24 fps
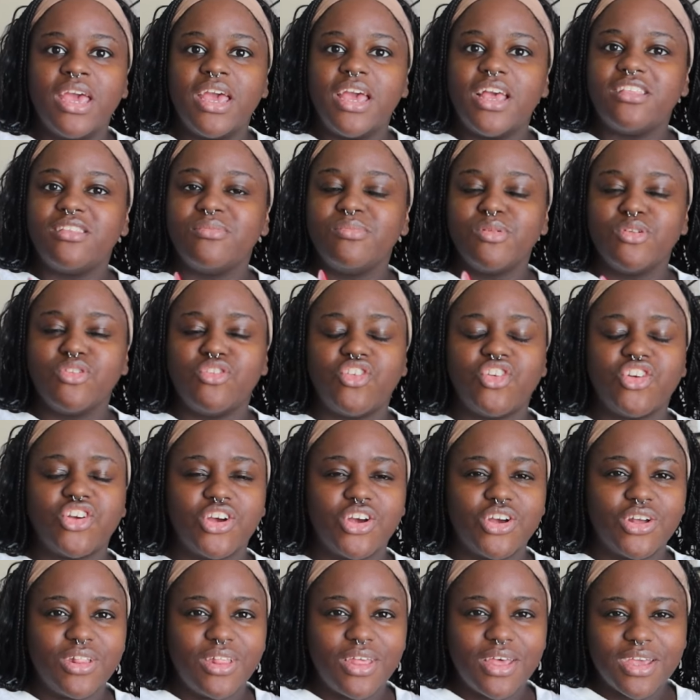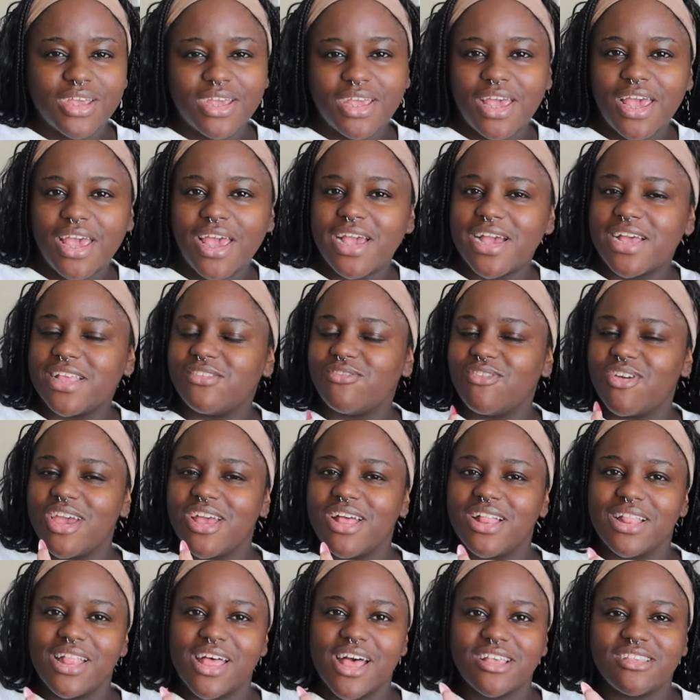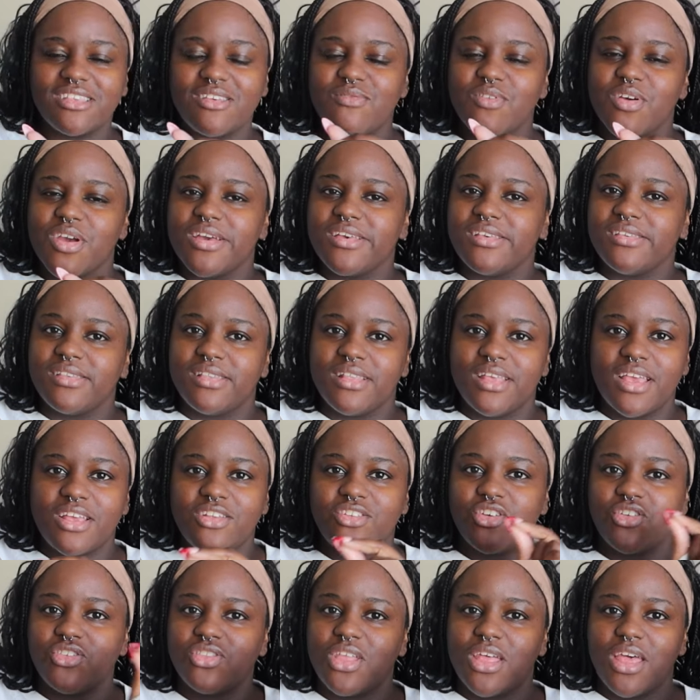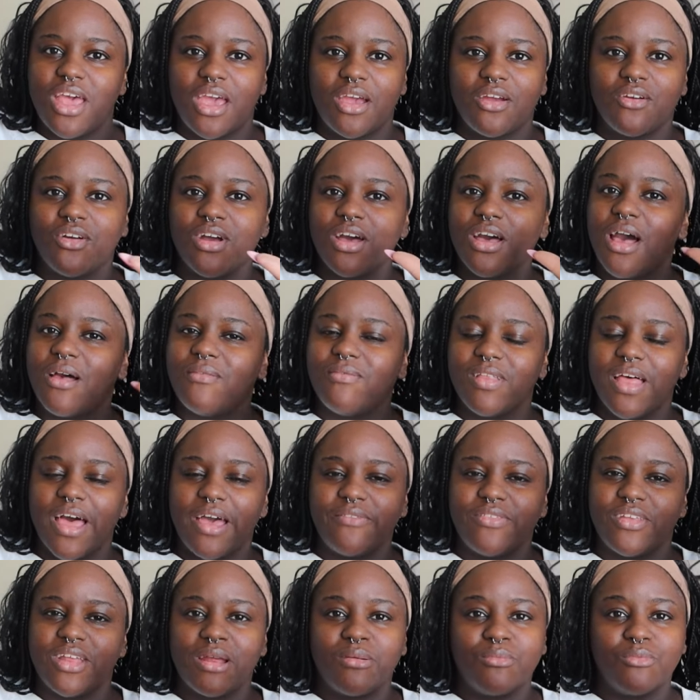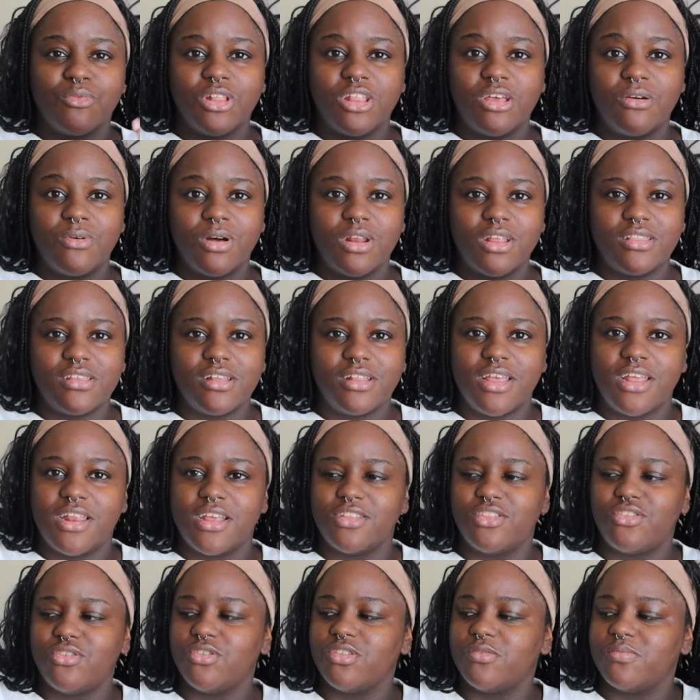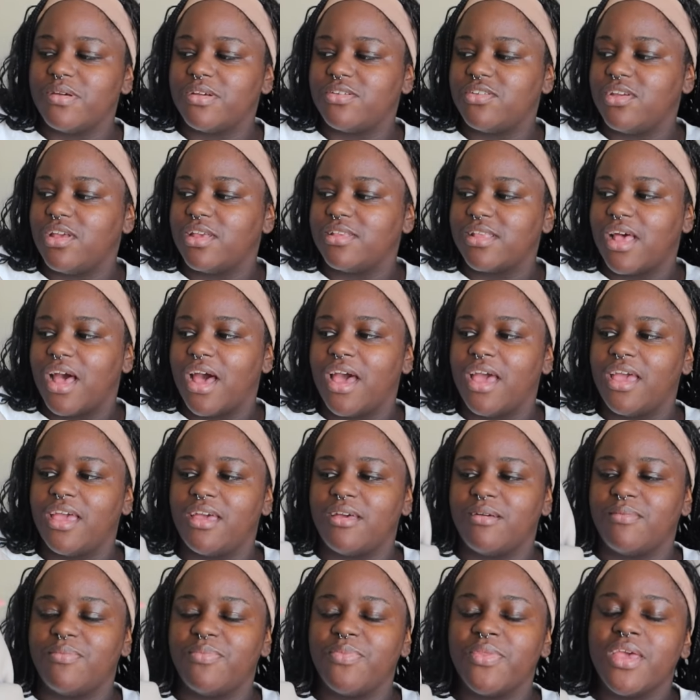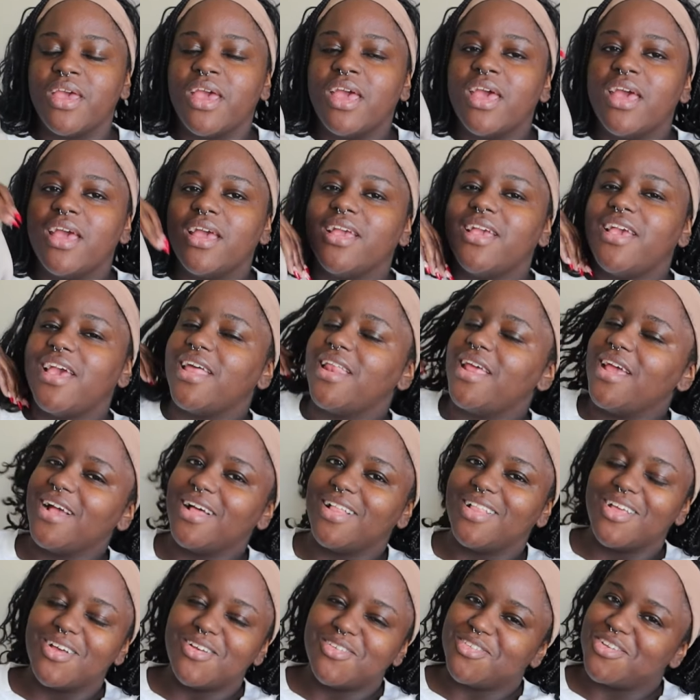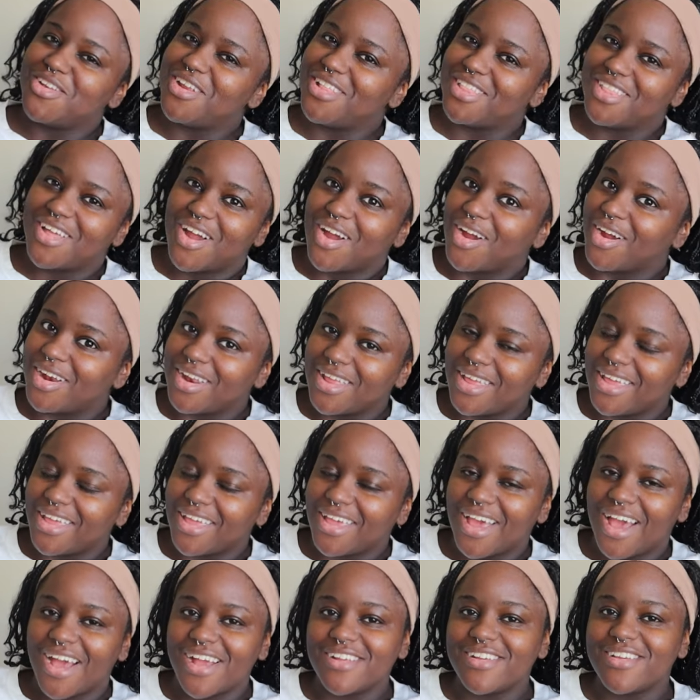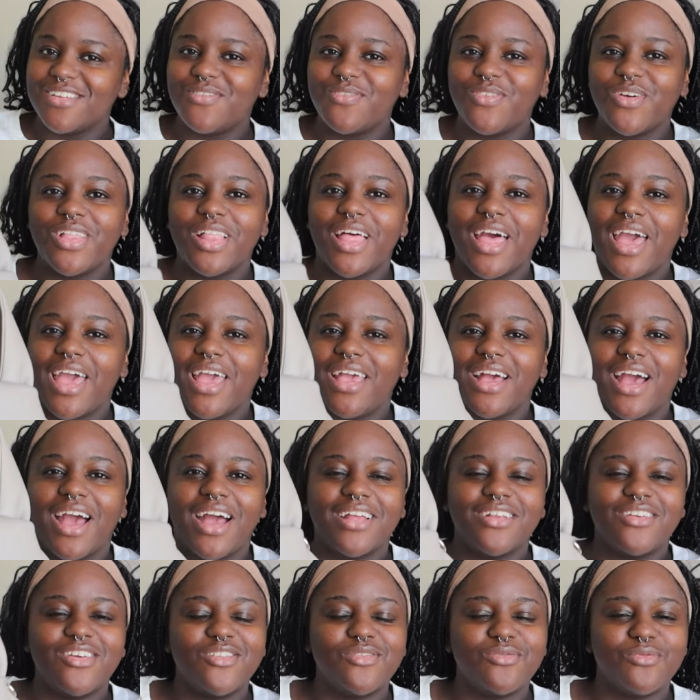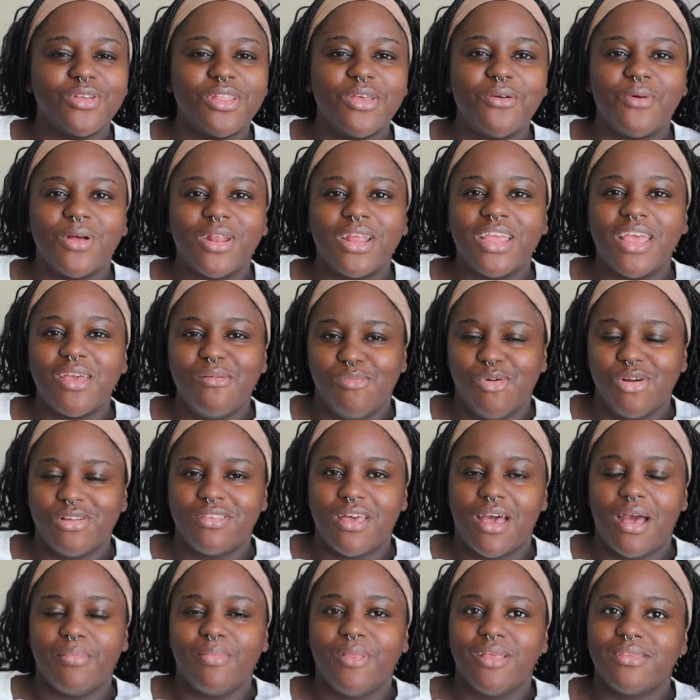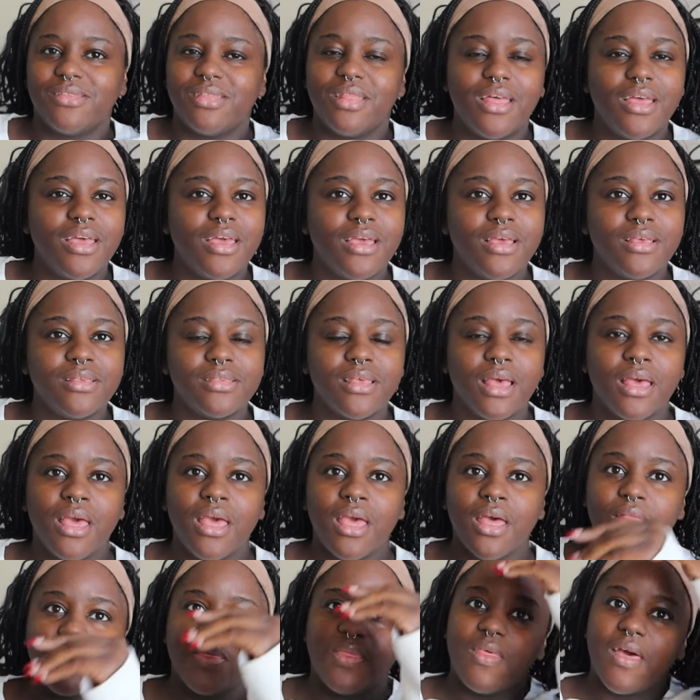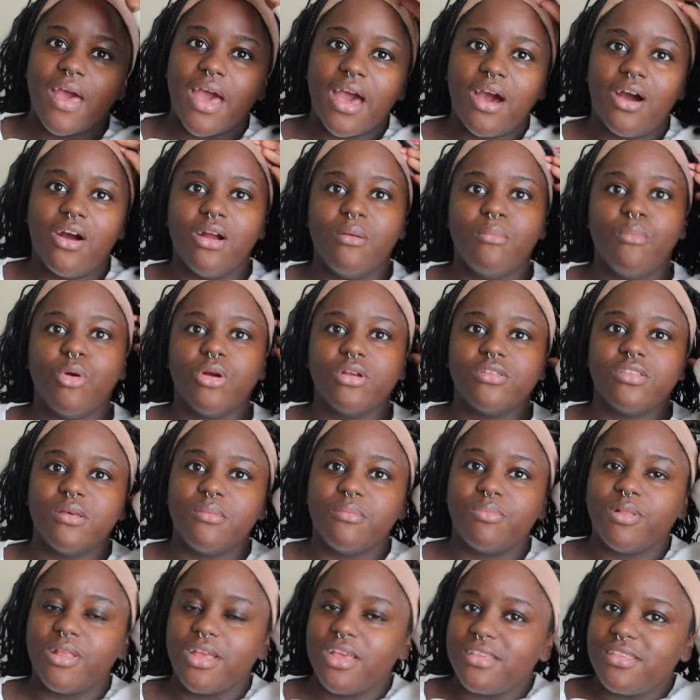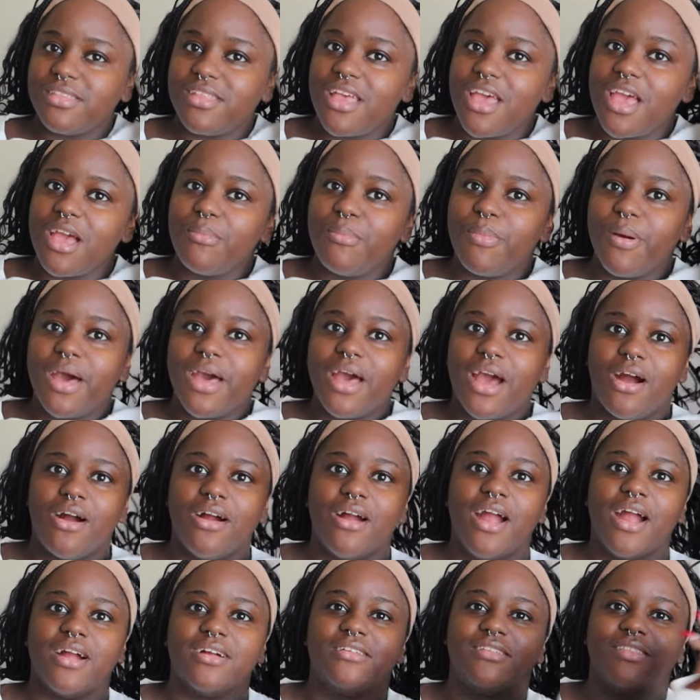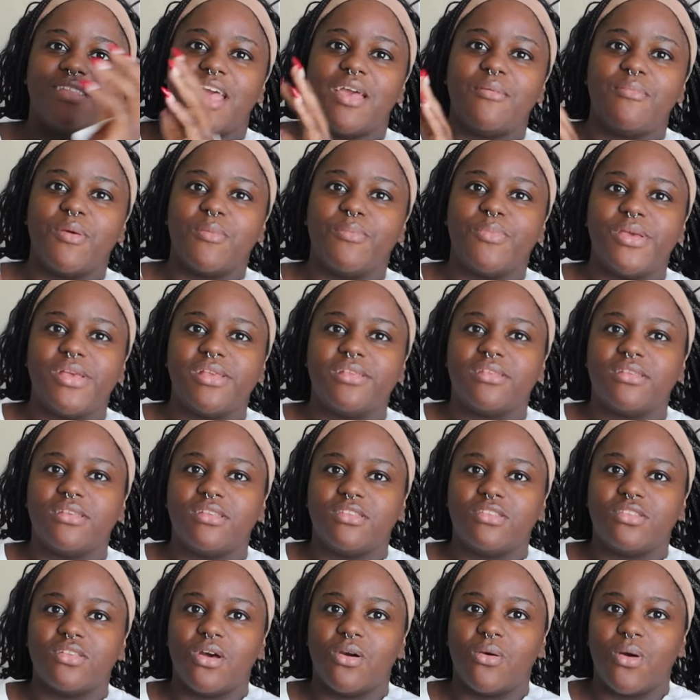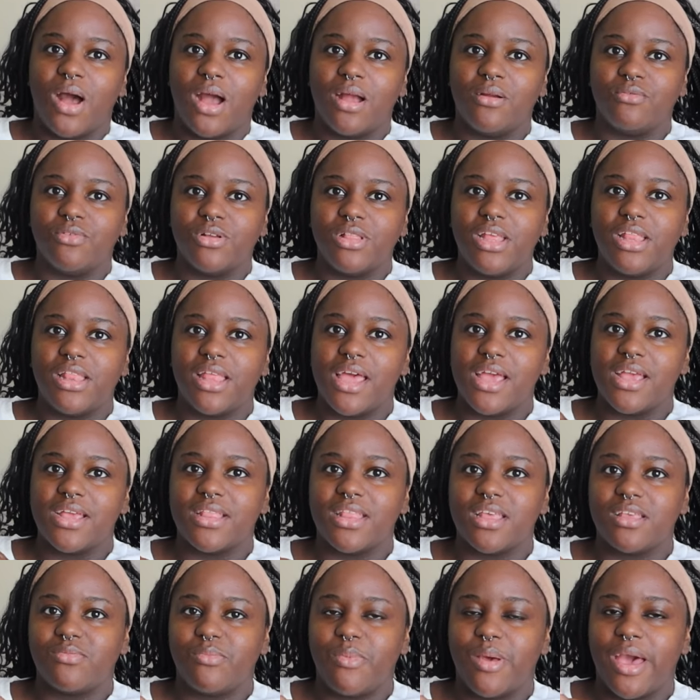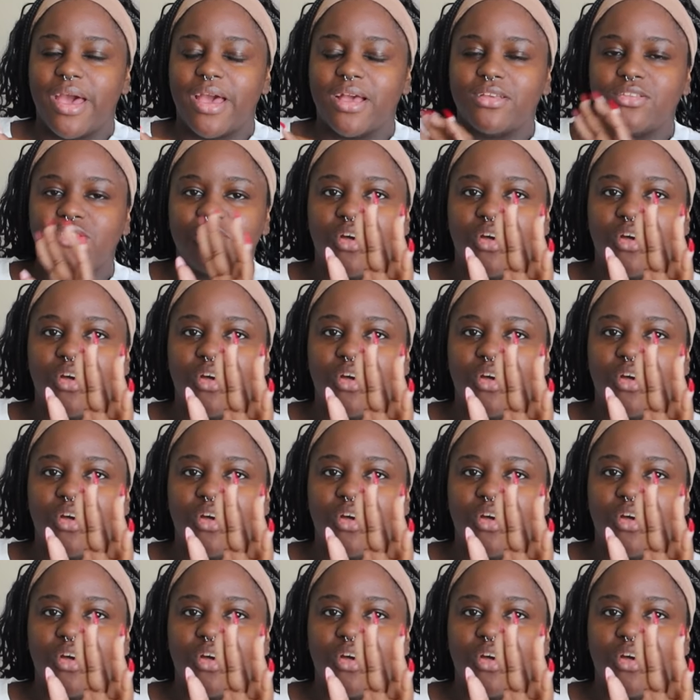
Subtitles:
It's mature looking. It's very classy, very sleek. Just the era of life that I'm really wanting to lean into, especially as I am getting closer to 30. I just feel like I just really want to get more timeless things that are more simplistic but are her statement pieces. So I really like this bag.